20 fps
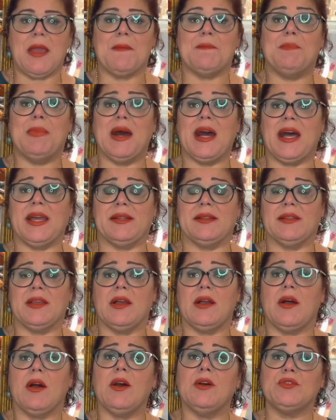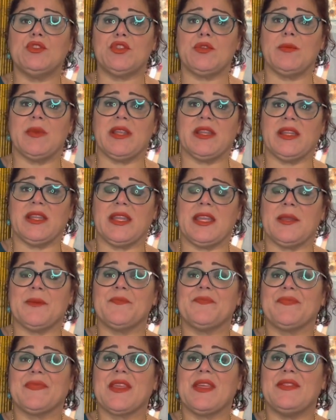But ultimately,
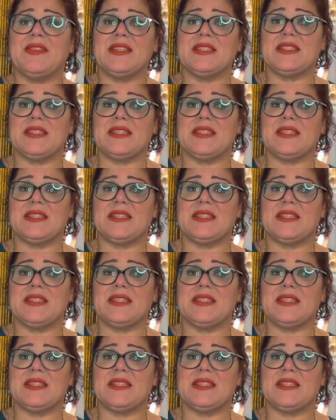this